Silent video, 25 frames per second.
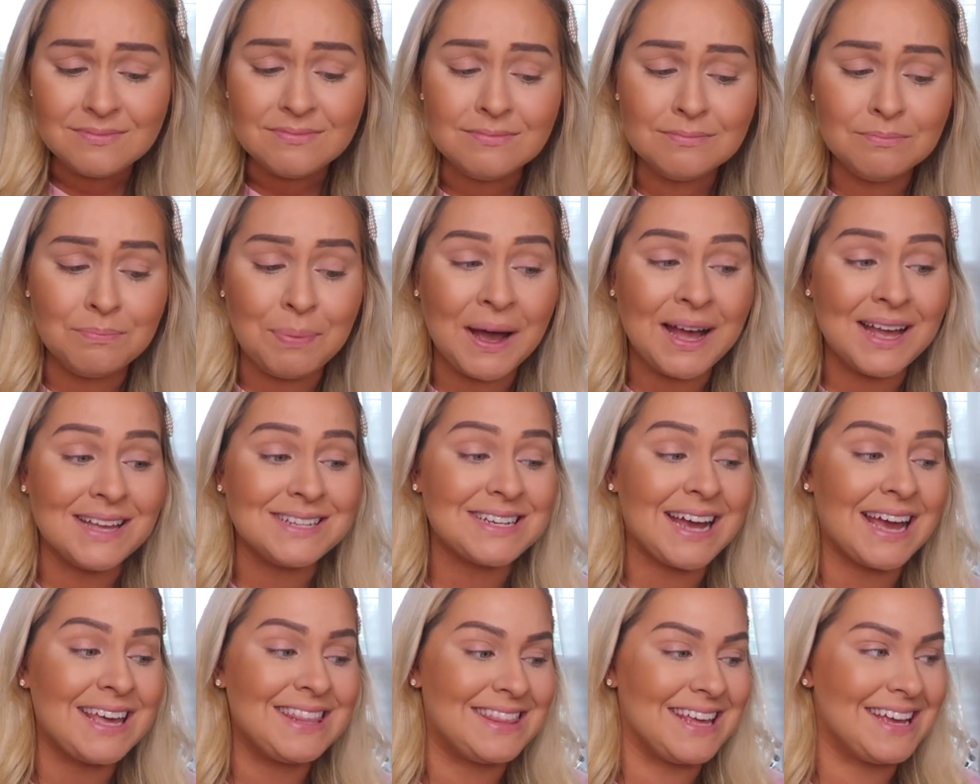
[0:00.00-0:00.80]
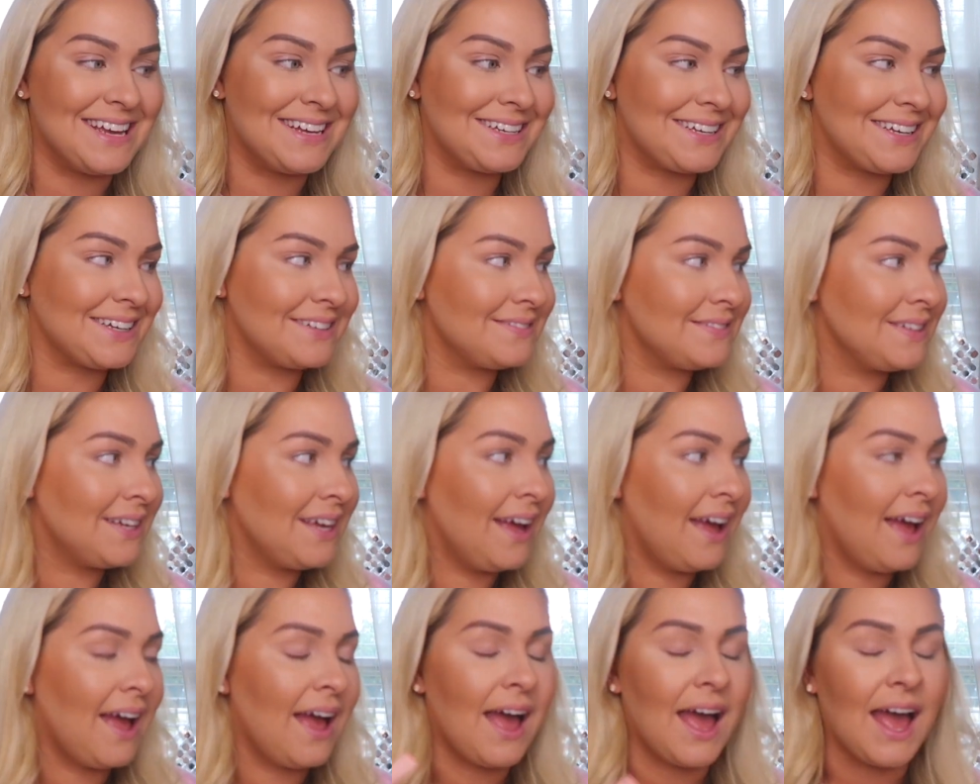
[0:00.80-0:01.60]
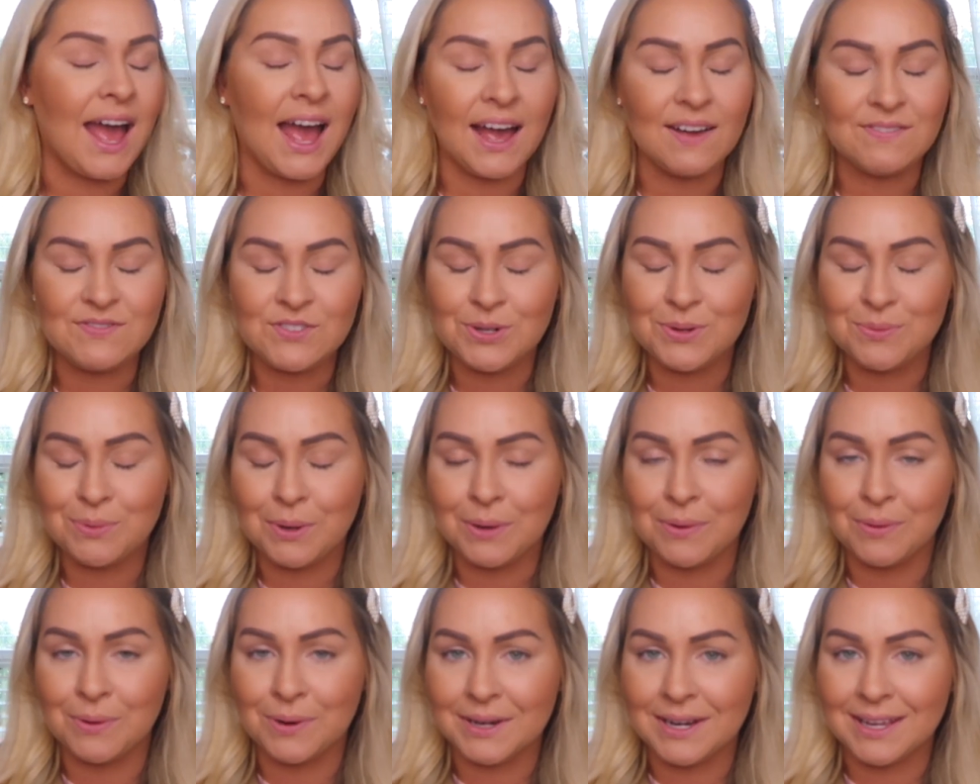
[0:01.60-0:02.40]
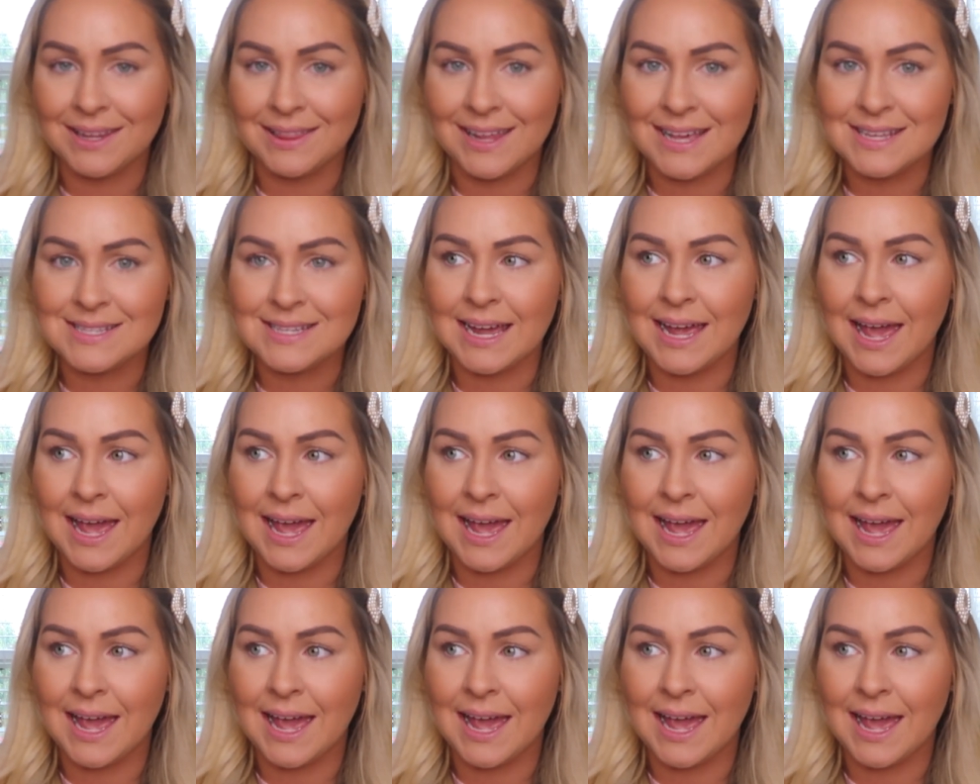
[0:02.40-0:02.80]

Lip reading: But I think after recording this,